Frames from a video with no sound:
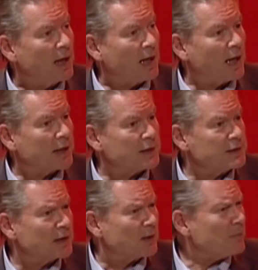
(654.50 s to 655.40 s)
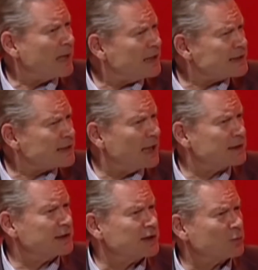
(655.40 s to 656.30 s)
and uh, many
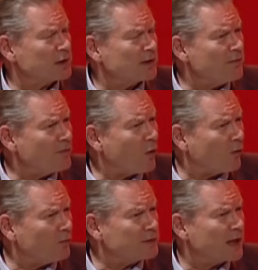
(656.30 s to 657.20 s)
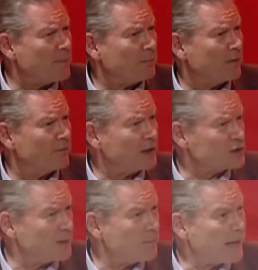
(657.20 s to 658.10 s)
scientists were involved. They
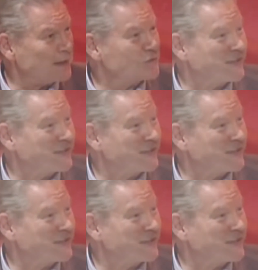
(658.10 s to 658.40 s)
eventually managed to